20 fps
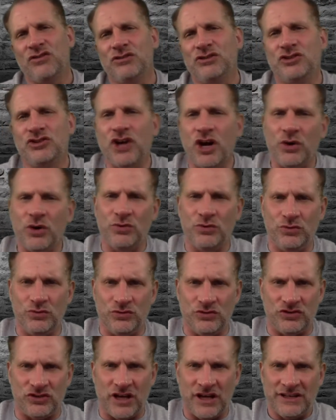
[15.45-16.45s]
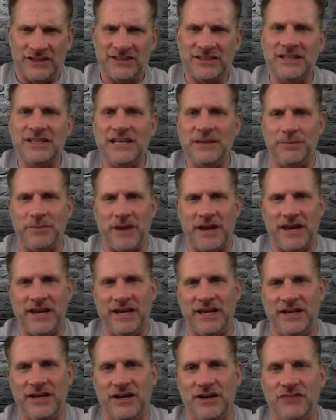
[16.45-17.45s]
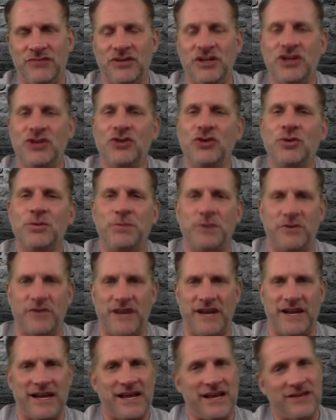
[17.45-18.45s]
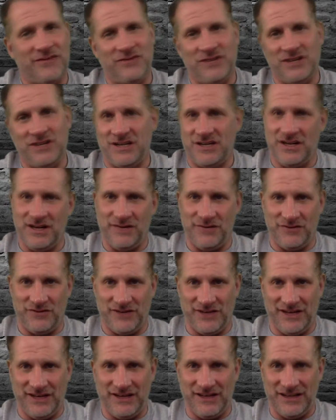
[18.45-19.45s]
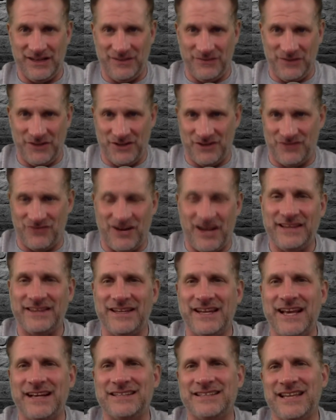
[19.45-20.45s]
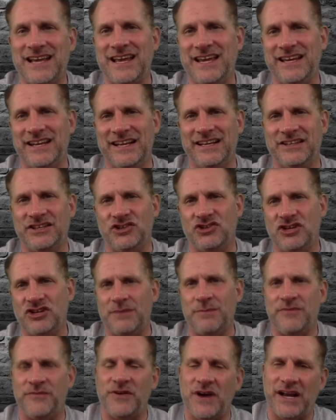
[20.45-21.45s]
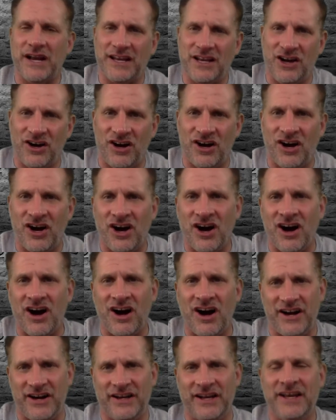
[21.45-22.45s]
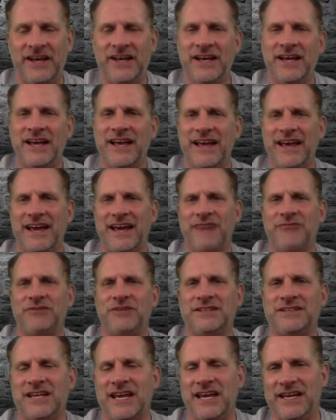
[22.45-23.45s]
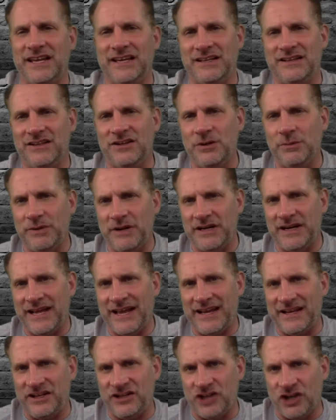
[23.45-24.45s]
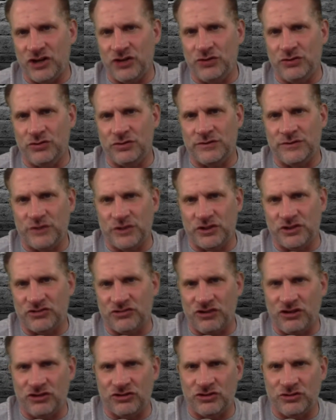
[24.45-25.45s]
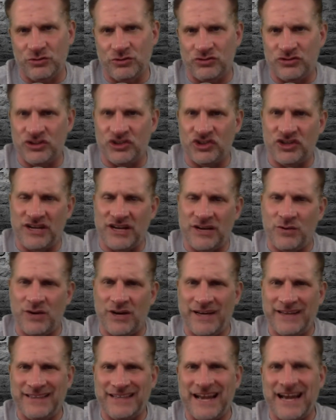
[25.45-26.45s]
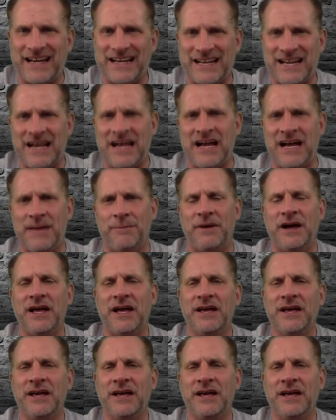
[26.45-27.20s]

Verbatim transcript: Doze Sleep Aid Recuperate and Recovery. You're going to feel great the next day. You can hit the gym fucking hard after taking a little bit of their Doze. Full Disclosure Nutrition NY.com.